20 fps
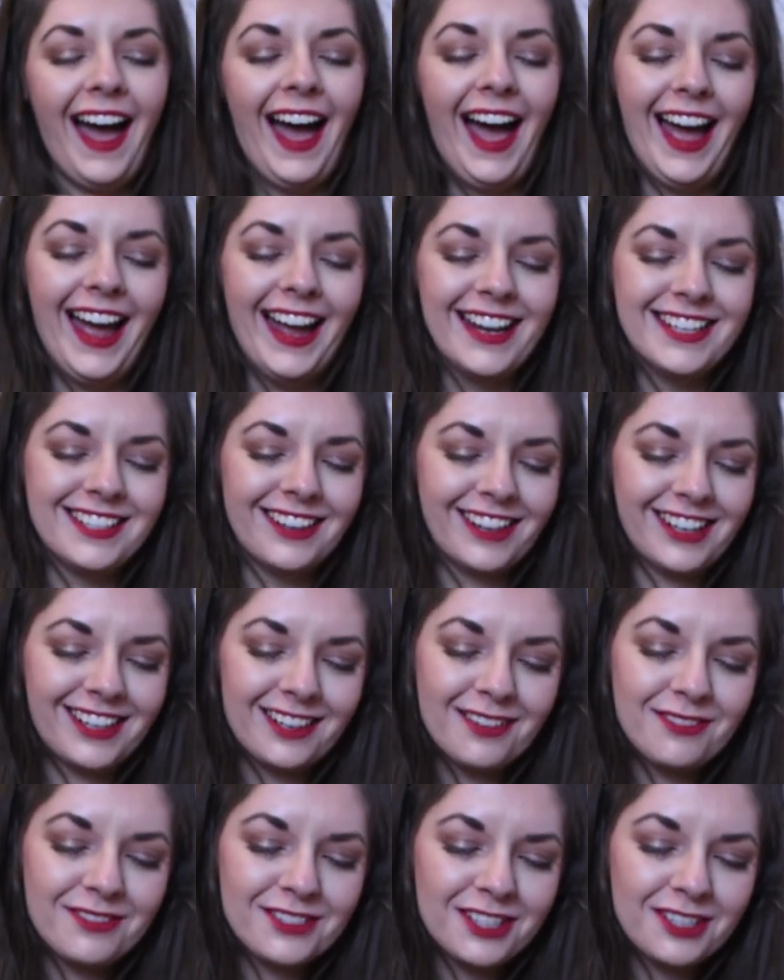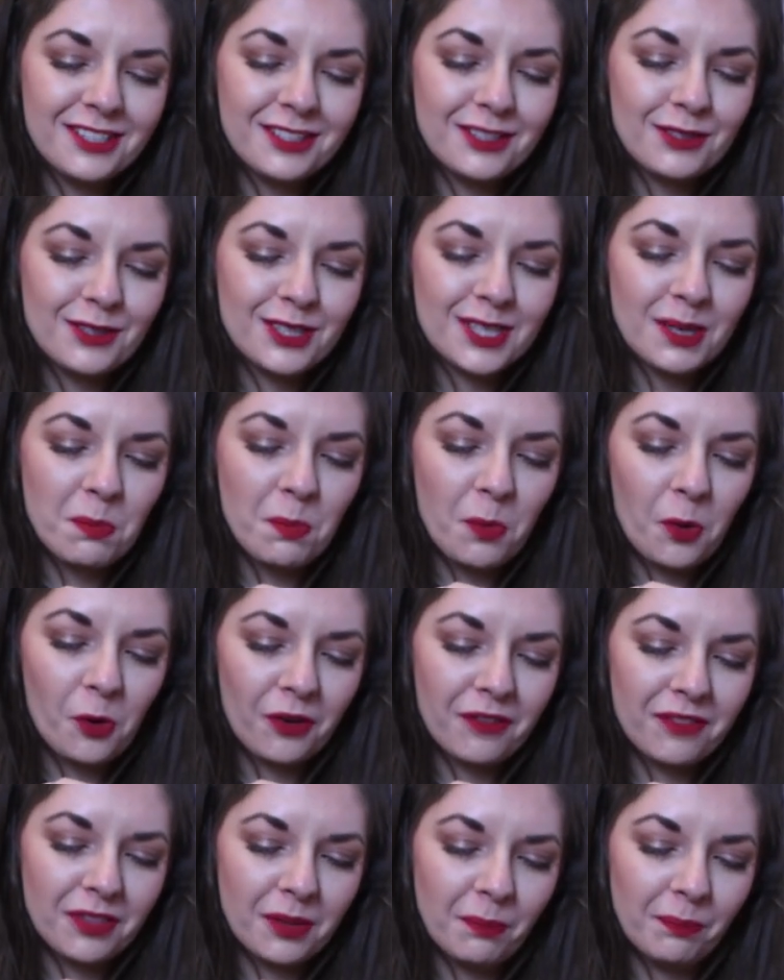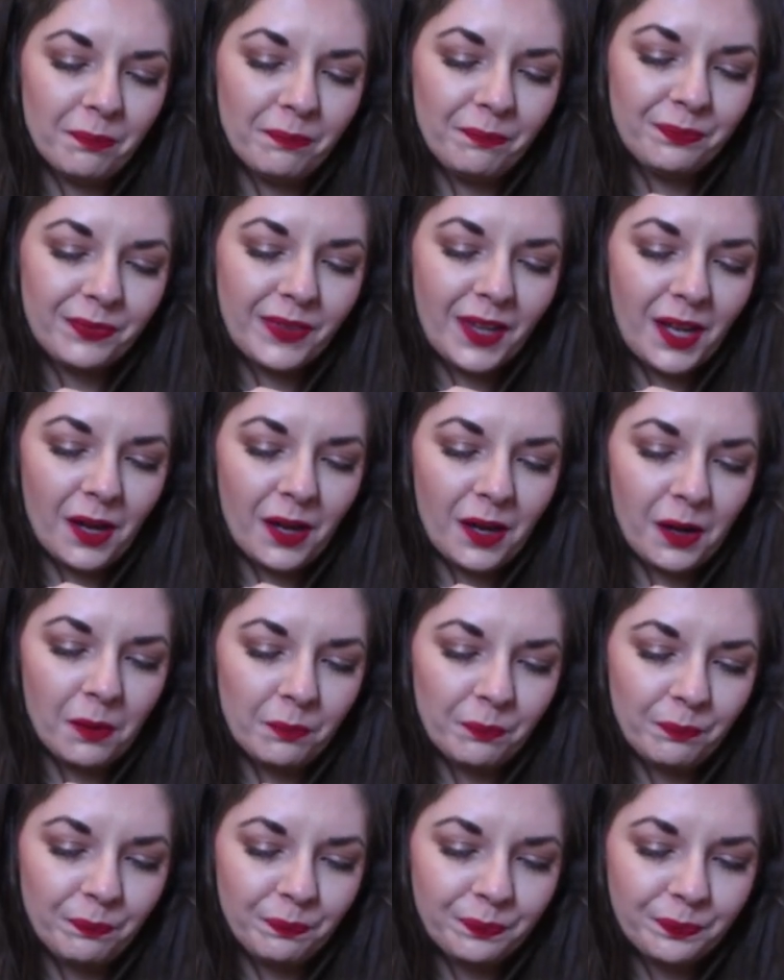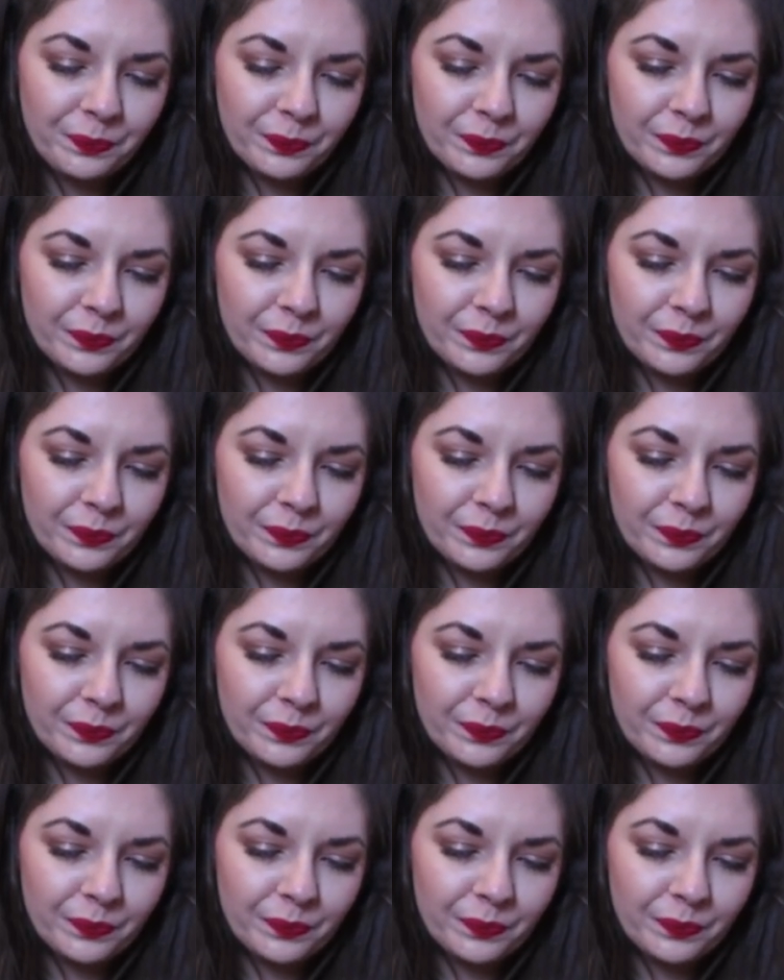and I'd love to do some more of them.